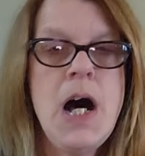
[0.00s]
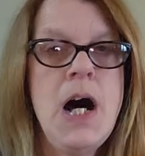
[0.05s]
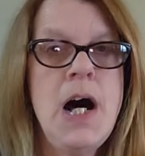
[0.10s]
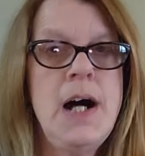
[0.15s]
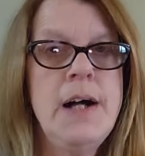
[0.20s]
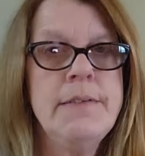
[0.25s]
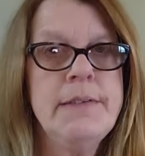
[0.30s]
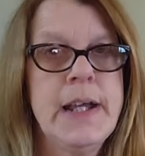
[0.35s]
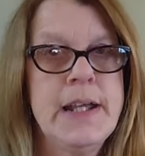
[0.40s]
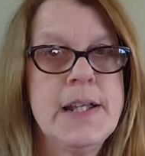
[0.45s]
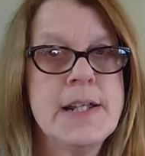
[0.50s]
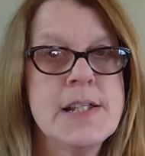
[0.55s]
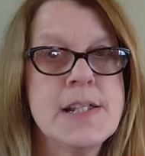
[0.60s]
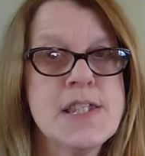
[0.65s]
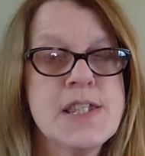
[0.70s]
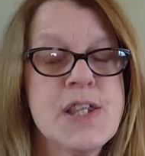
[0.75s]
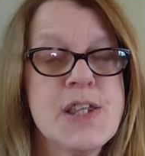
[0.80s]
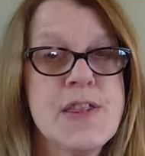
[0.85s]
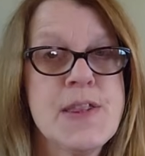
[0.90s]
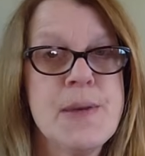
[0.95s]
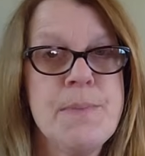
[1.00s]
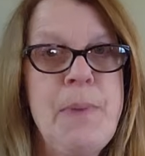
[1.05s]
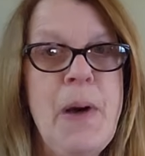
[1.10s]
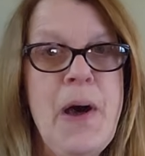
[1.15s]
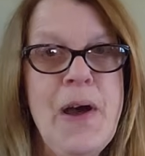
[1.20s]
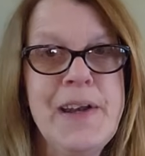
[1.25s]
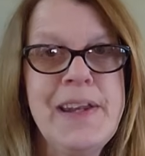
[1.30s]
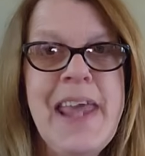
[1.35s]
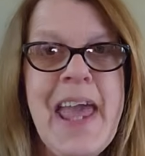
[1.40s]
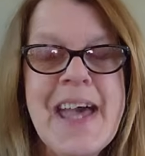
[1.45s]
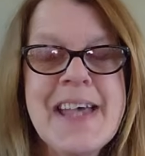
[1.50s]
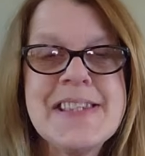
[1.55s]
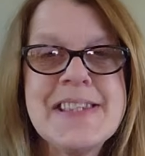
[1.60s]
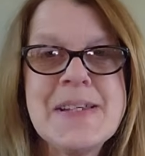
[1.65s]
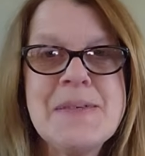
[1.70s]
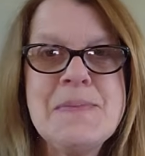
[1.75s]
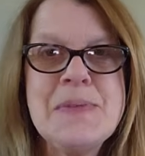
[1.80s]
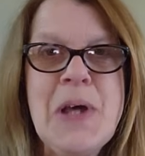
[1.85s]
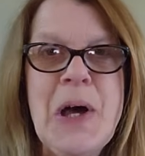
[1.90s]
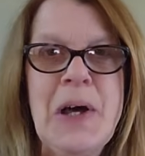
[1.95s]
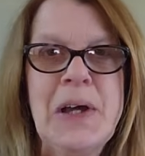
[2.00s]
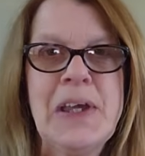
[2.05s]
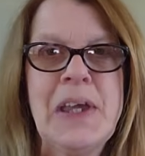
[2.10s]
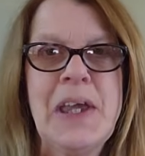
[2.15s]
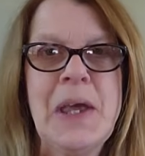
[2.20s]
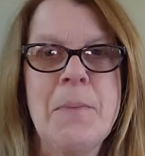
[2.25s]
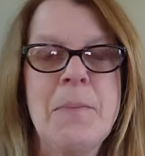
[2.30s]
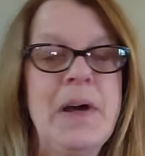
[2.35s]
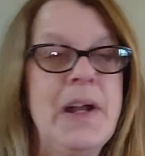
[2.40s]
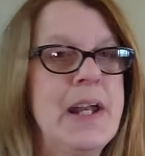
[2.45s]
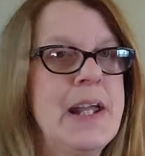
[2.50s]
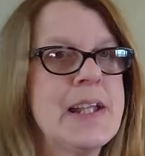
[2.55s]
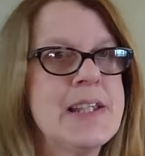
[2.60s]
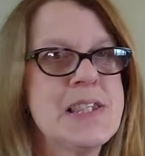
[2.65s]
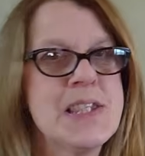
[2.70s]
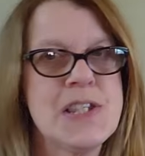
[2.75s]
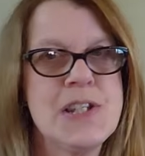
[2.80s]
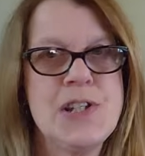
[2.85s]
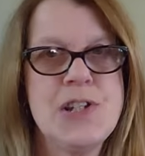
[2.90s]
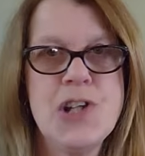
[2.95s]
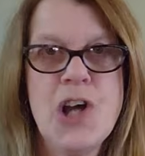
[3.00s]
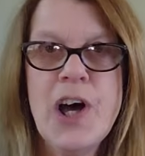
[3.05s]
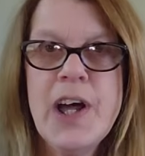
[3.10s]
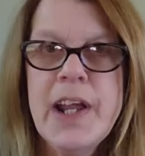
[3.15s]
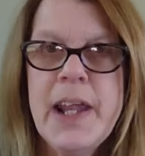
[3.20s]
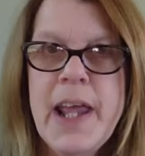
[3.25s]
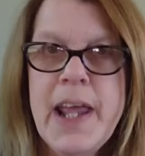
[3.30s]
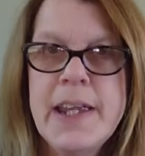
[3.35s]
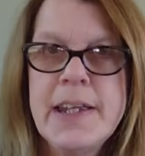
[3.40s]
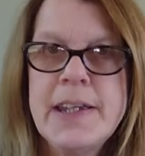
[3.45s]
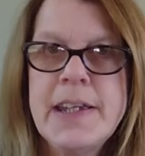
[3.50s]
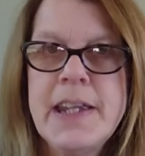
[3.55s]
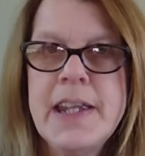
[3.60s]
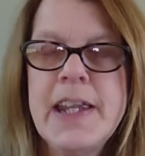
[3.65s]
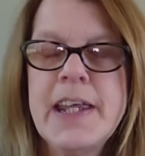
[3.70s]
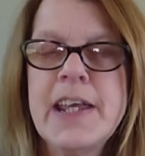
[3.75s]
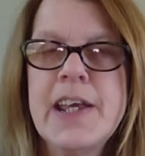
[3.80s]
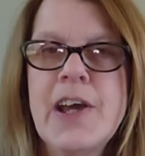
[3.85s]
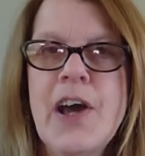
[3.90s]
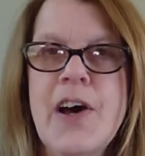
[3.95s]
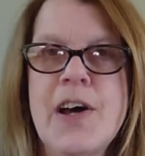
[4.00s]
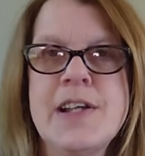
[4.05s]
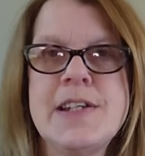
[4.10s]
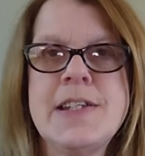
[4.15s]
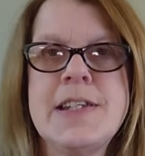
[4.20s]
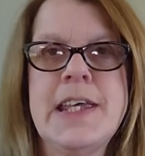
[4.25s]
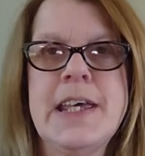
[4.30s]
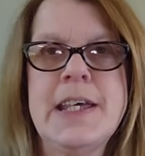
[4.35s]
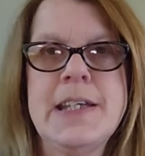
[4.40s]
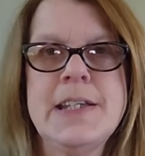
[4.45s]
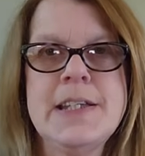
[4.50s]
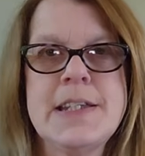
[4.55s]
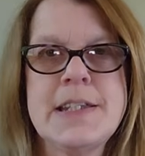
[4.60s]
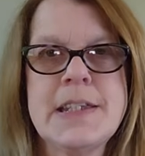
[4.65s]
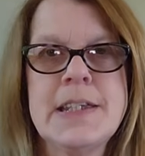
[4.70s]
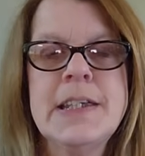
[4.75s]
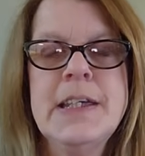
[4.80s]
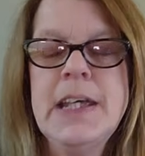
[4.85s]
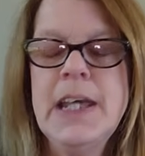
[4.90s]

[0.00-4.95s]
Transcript: All right, so the podcast I'm talking about, it's not a knitting content.